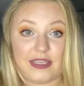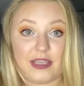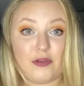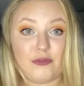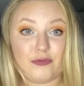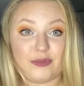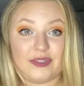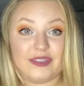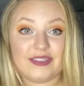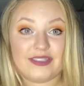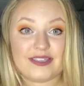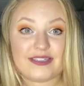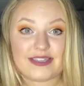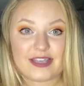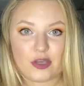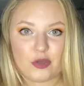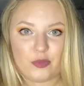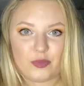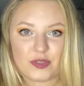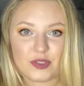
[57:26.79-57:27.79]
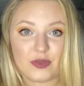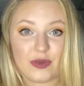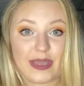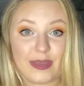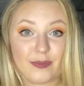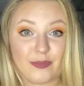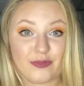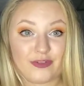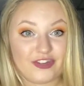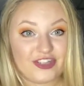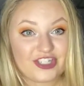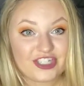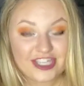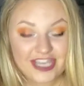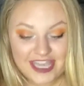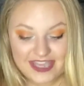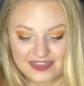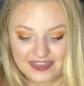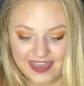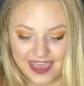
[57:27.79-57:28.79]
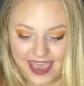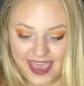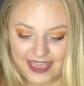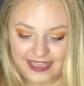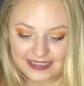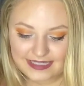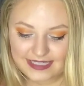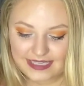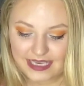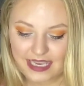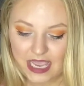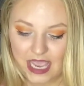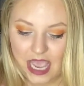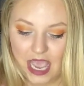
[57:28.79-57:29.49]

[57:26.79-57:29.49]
like it really does help. So I appreciate that.